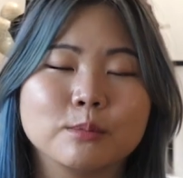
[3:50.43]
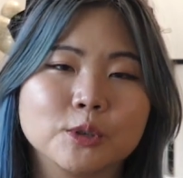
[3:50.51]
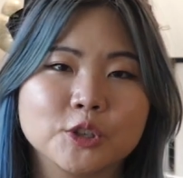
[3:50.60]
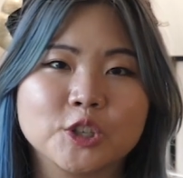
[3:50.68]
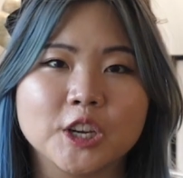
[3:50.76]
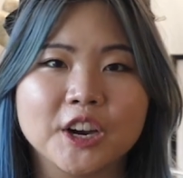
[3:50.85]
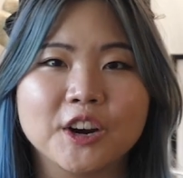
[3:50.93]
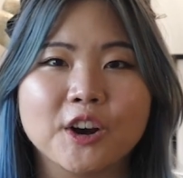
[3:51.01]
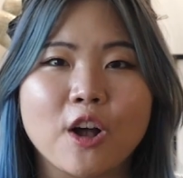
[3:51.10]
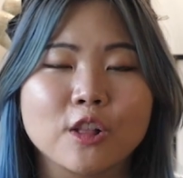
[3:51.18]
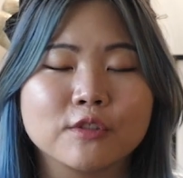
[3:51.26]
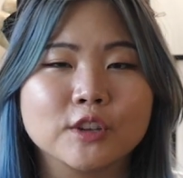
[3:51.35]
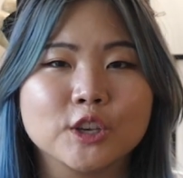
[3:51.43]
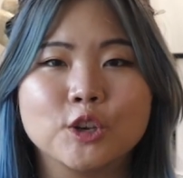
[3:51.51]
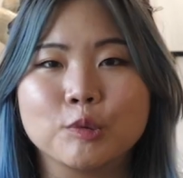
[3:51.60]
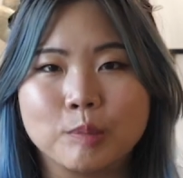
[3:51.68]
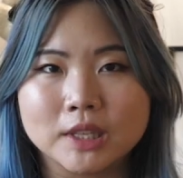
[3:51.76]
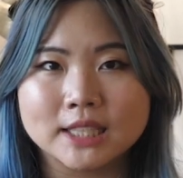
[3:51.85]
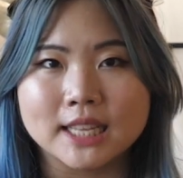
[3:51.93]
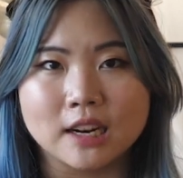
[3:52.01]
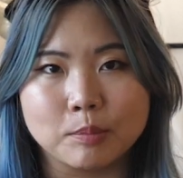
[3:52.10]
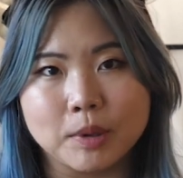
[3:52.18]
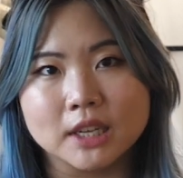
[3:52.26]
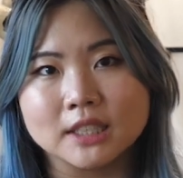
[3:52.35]
to share all of the cute bits that
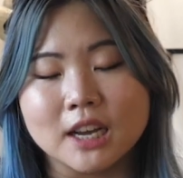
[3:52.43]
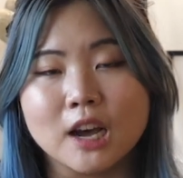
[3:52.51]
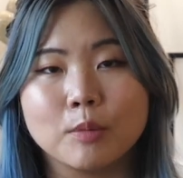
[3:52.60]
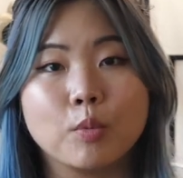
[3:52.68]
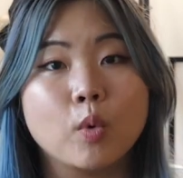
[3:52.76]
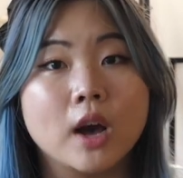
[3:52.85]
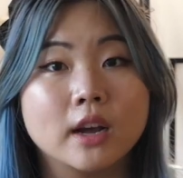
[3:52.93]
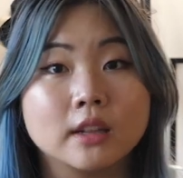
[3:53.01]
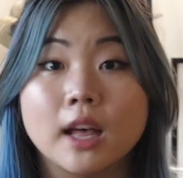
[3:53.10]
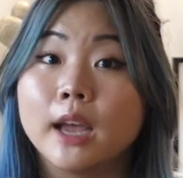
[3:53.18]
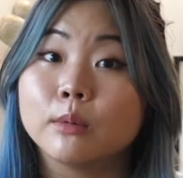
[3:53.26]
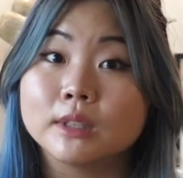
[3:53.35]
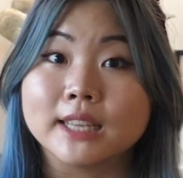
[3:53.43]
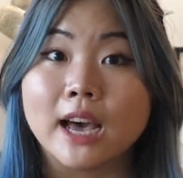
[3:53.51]
I picked up while I was